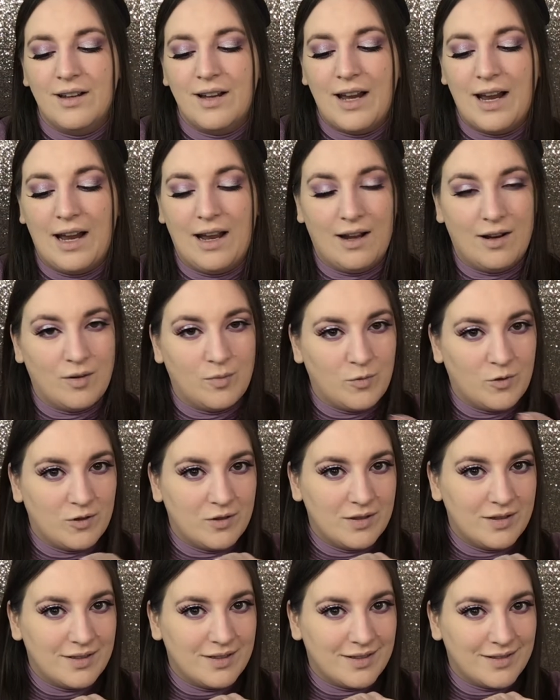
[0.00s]

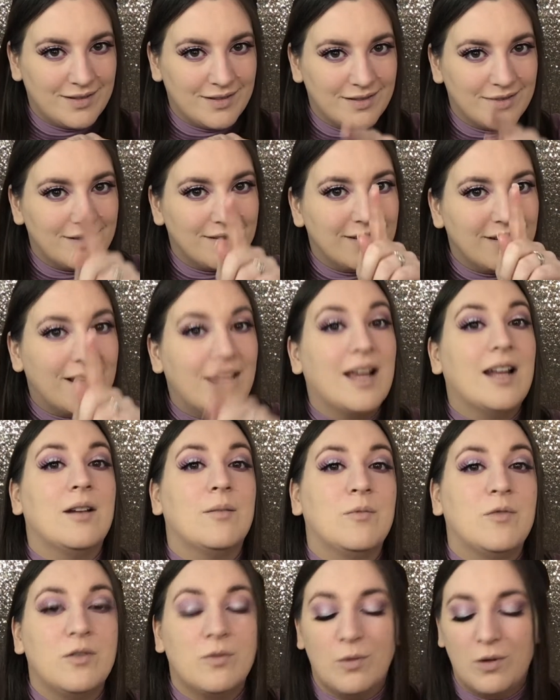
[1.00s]
animals.
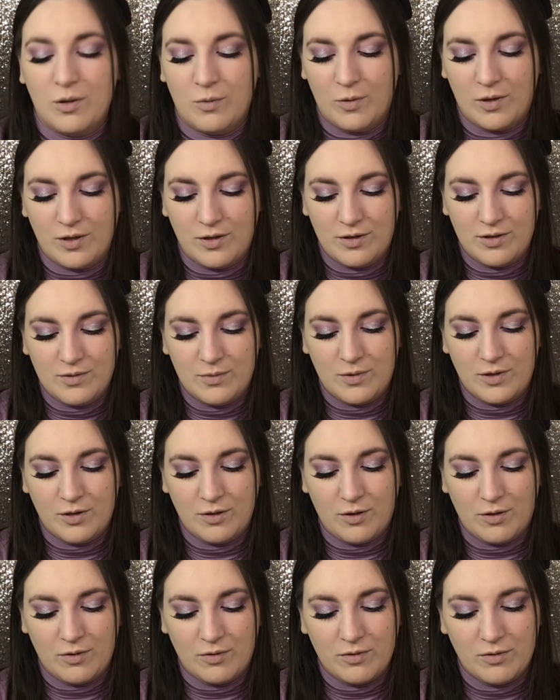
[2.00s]
Animals work wonders when you're
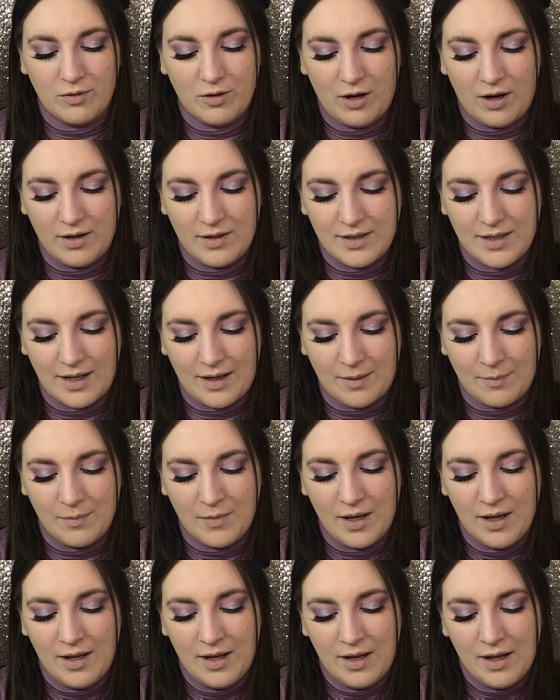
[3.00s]
going through a hard time.
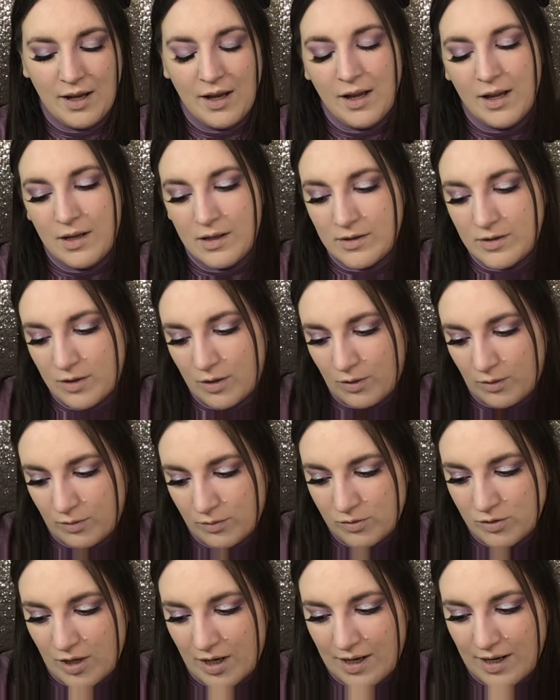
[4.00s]
So
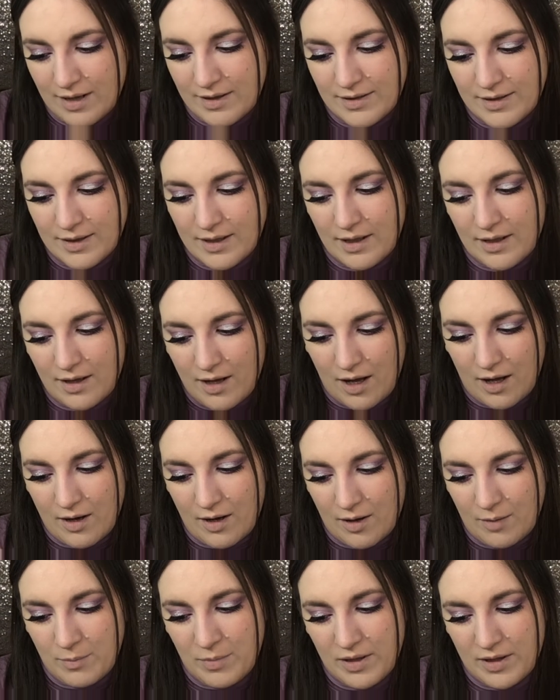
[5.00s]
try not to get caught
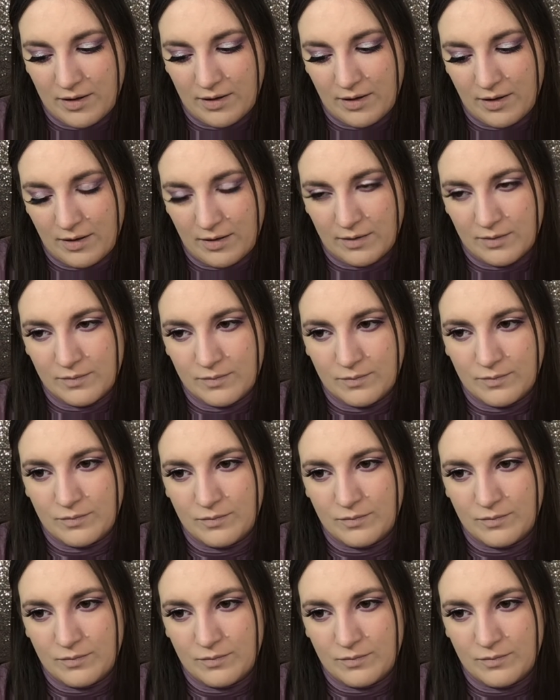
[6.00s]
up in the